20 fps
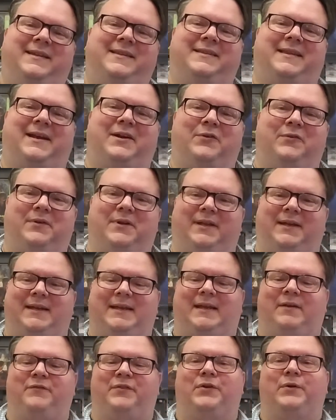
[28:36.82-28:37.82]
they don't really
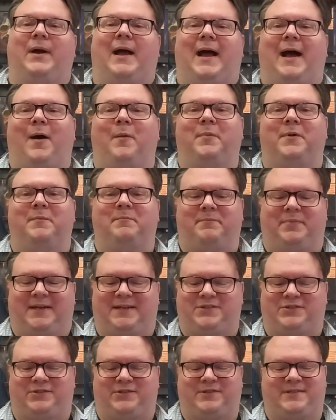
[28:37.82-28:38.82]
give you album
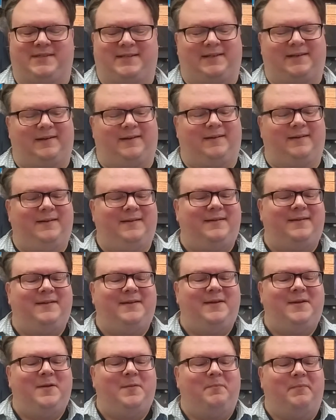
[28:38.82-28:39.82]
pictures here.
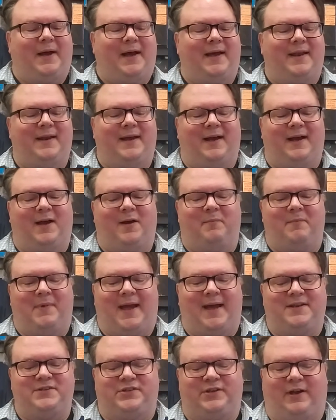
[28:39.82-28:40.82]
But uh,
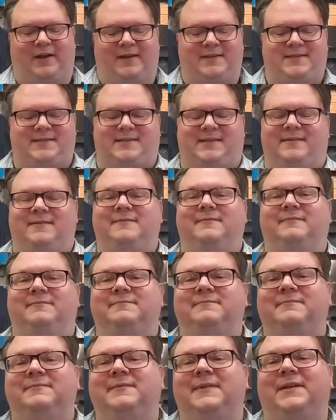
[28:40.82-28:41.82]
Matt Johnson,
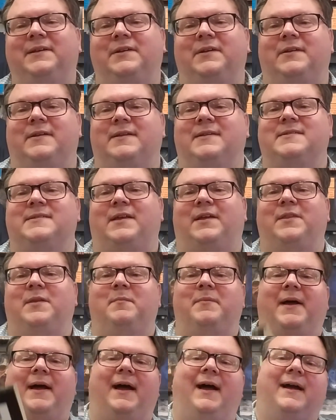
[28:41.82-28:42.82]
here it is on the
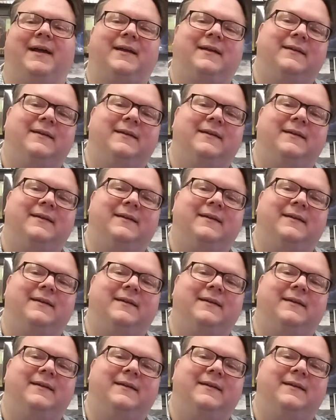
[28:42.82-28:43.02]
back,